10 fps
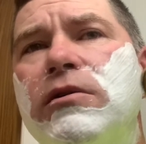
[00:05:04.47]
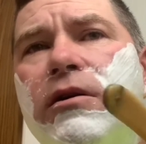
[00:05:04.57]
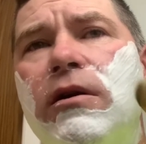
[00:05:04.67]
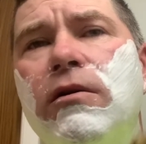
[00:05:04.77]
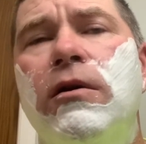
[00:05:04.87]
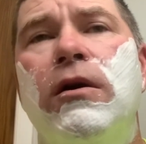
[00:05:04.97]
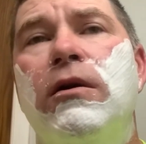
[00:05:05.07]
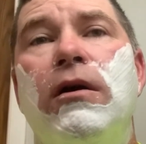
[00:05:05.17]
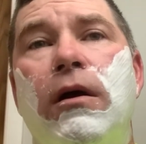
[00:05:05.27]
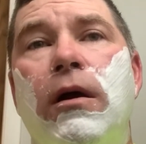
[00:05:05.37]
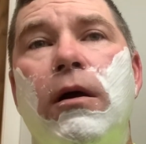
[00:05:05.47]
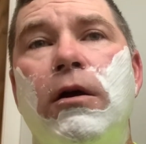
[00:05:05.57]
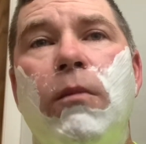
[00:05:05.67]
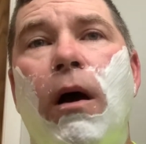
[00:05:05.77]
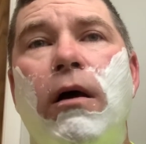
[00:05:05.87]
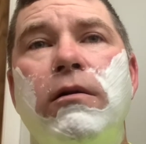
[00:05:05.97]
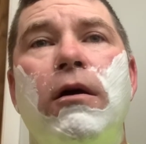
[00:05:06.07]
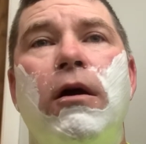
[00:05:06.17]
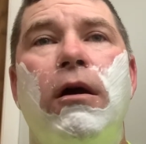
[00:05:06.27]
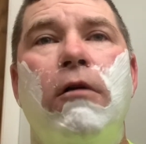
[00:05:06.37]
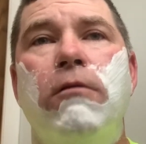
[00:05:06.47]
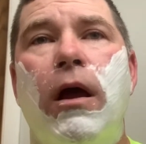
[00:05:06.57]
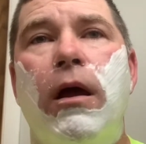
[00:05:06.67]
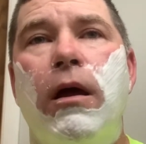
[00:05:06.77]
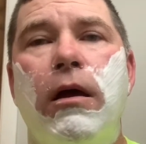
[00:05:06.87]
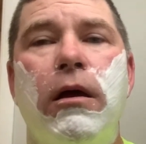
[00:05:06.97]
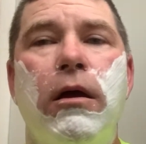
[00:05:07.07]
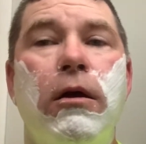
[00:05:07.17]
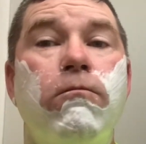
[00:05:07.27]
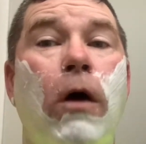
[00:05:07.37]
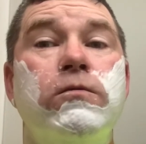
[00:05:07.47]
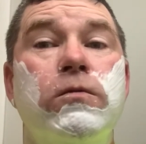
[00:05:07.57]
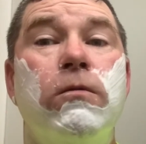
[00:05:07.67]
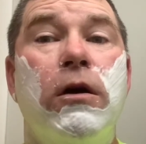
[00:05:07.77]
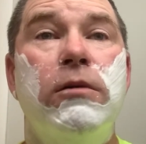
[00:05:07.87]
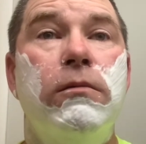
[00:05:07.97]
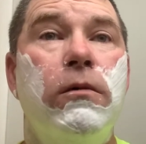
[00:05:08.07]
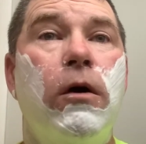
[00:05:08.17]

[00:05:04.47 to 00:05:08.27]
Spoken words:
you know, hey man, hooray, red stripe,